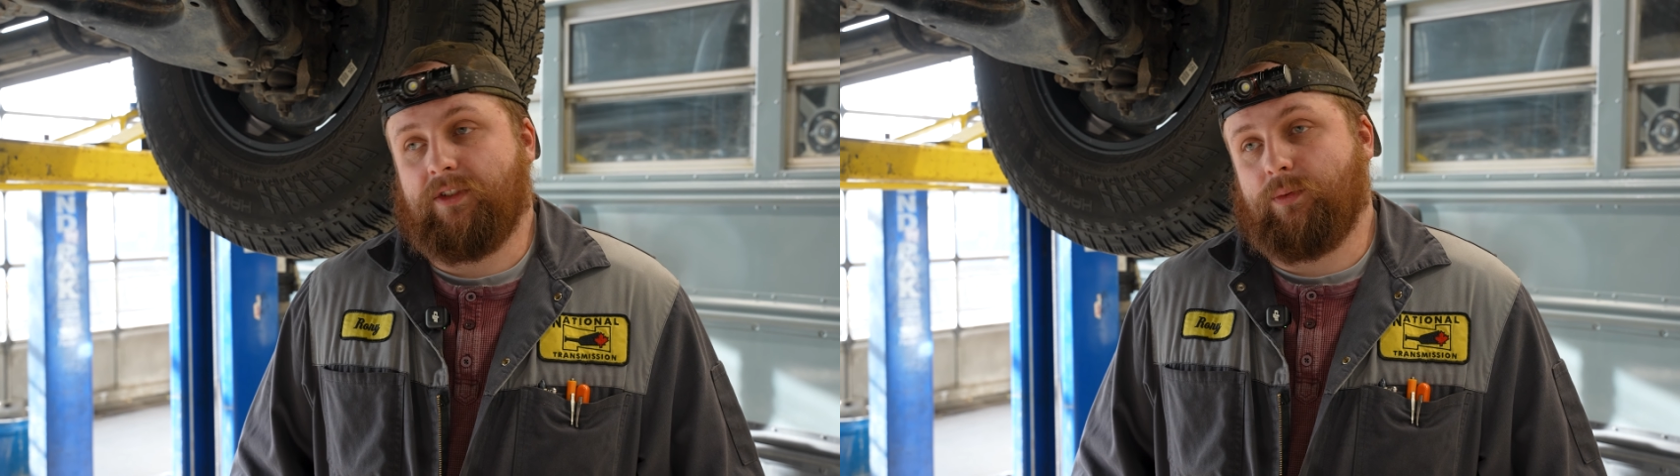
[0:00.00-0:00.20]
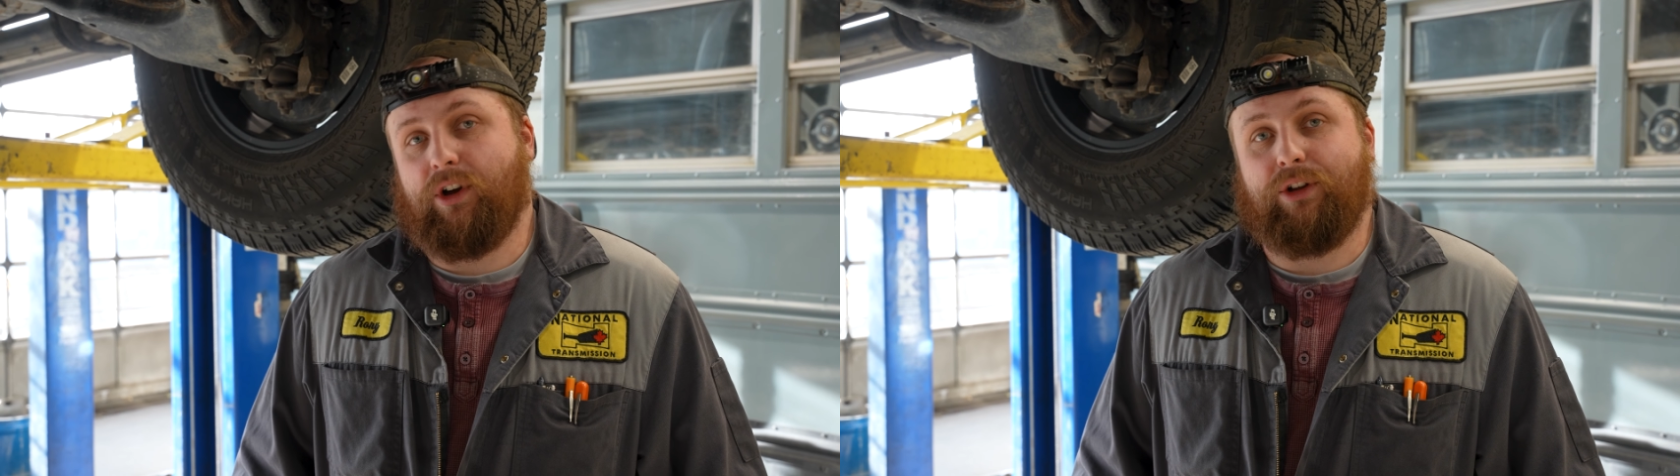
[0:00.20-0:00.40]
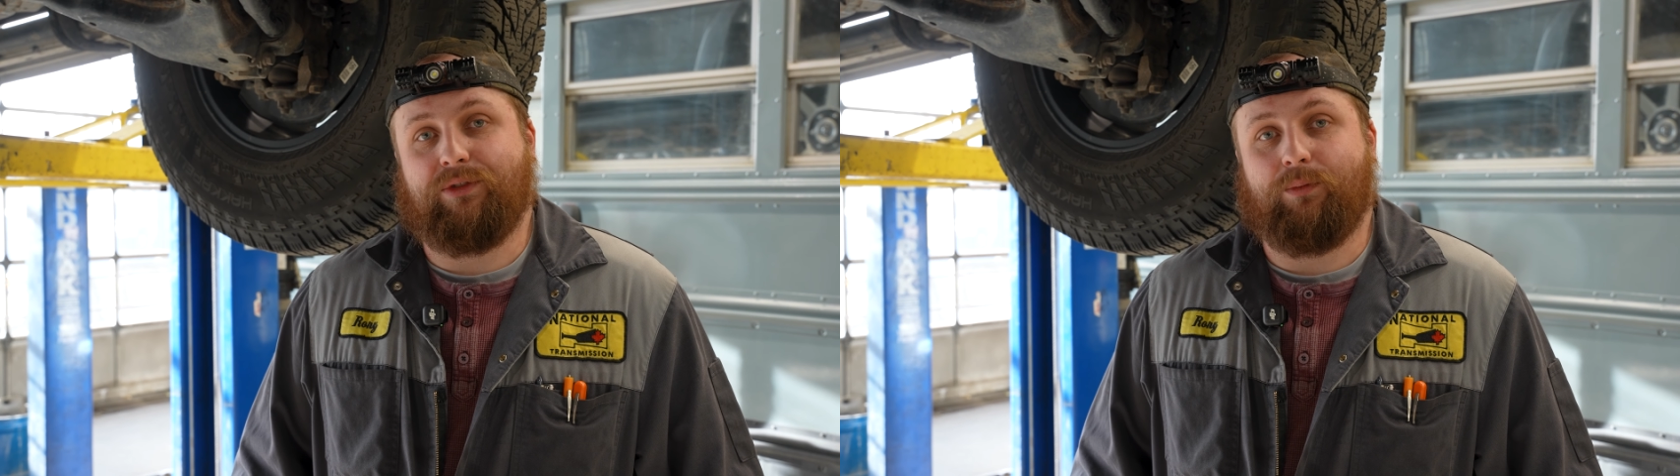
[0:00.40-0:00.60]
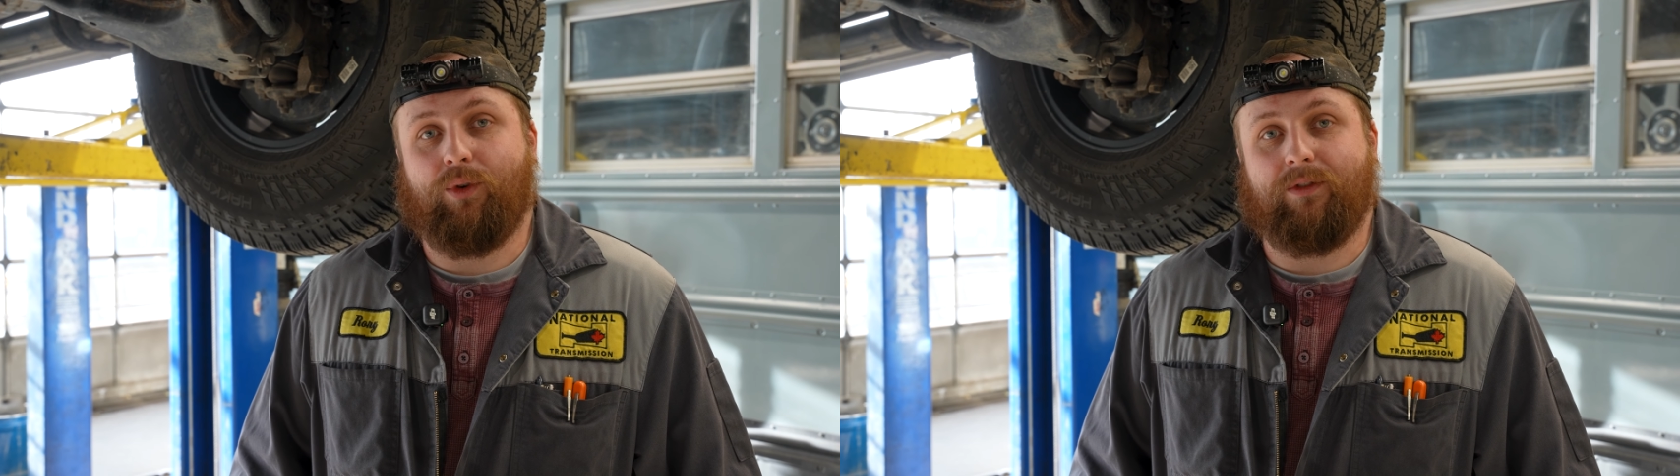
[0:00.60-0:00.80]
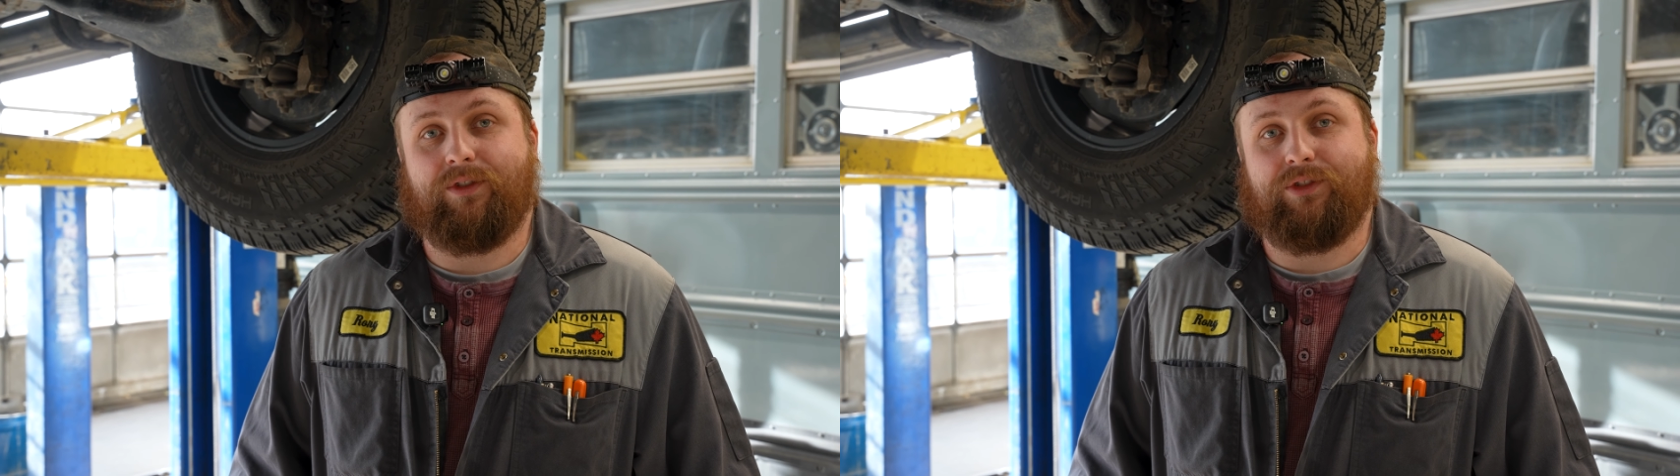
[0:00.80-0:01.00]
That's why it's
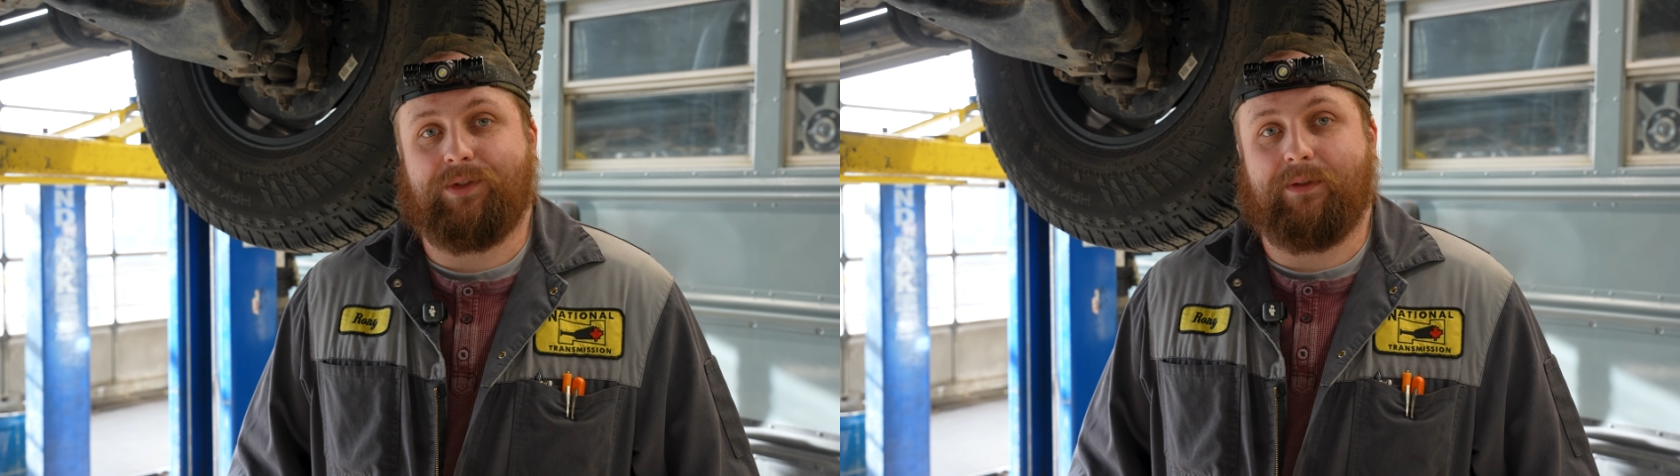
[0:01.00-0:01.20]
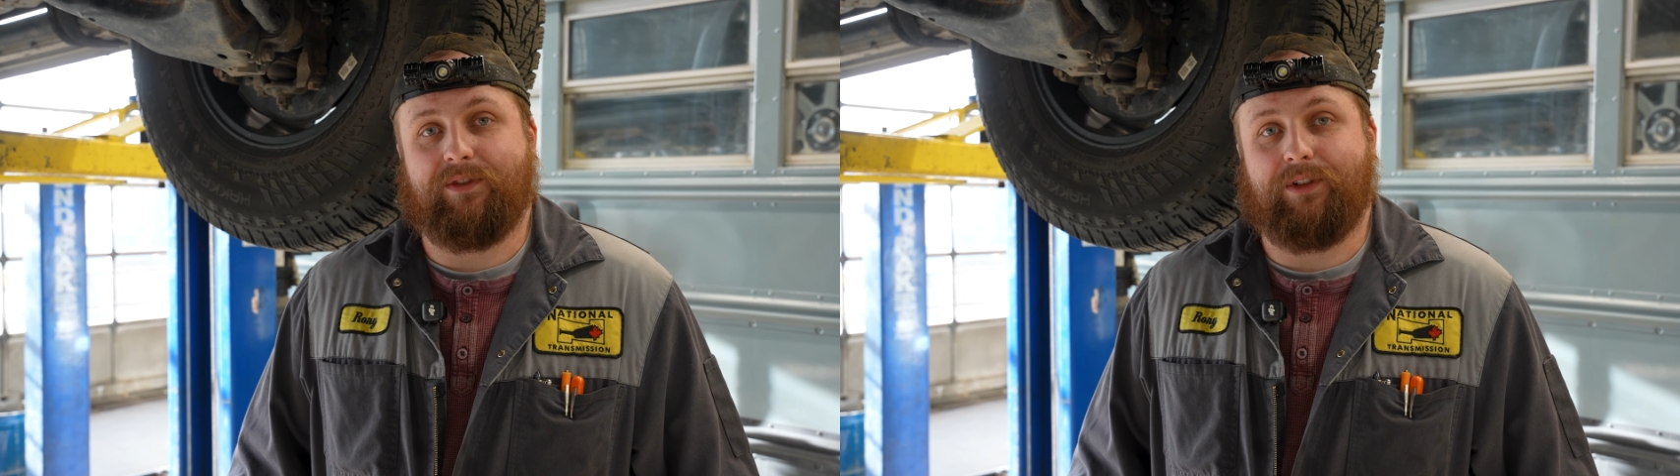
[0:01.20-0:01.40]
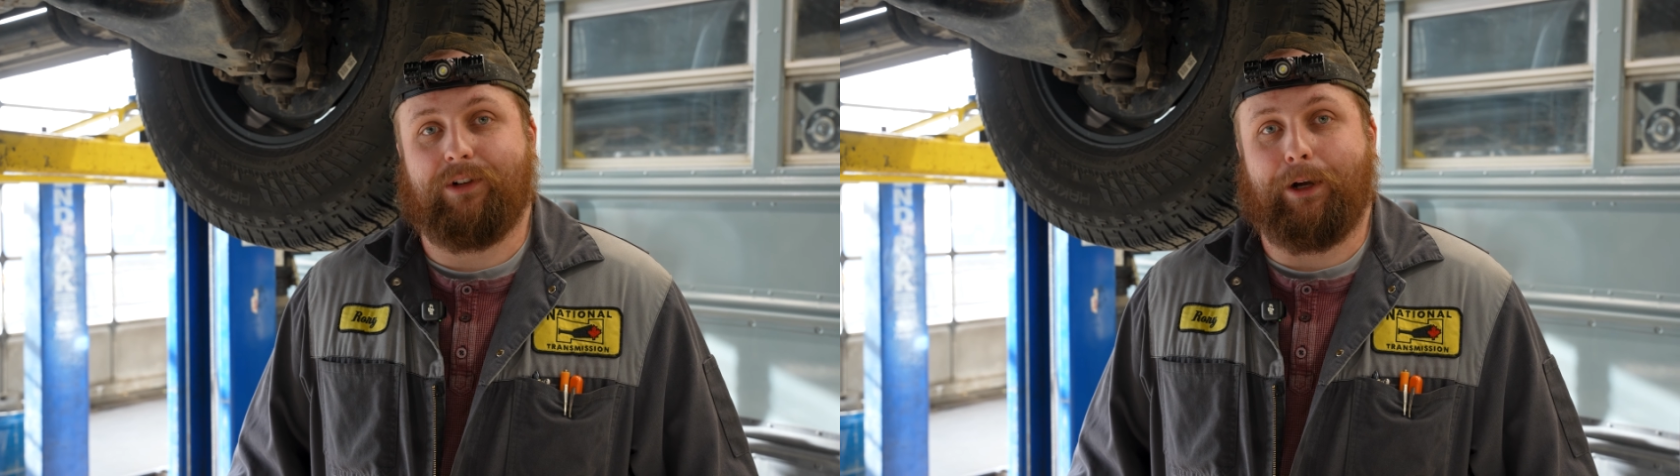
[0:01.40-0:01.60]
important to service it